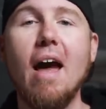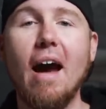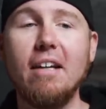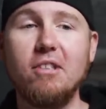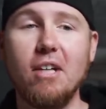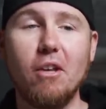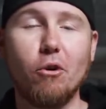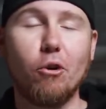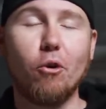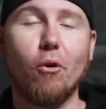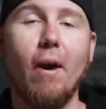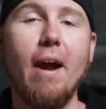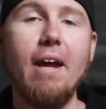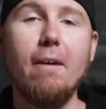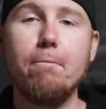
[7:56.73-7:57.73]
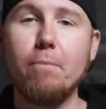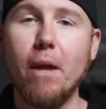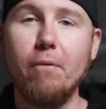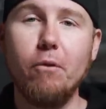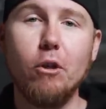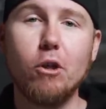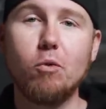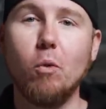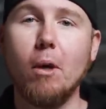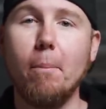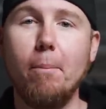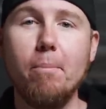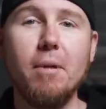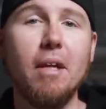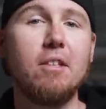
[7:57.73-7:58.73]
I'd say they're great if you just
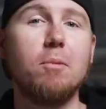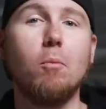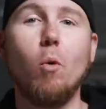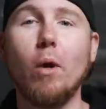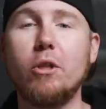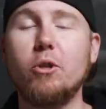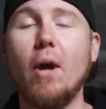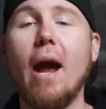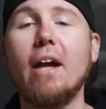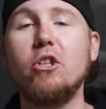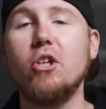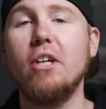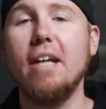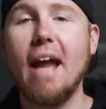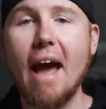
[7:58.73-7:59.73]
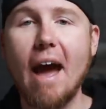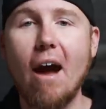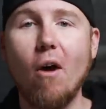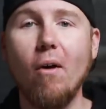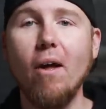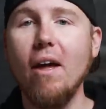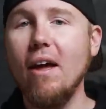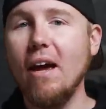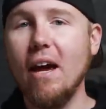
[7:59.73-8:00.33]
want to get some quick traction now,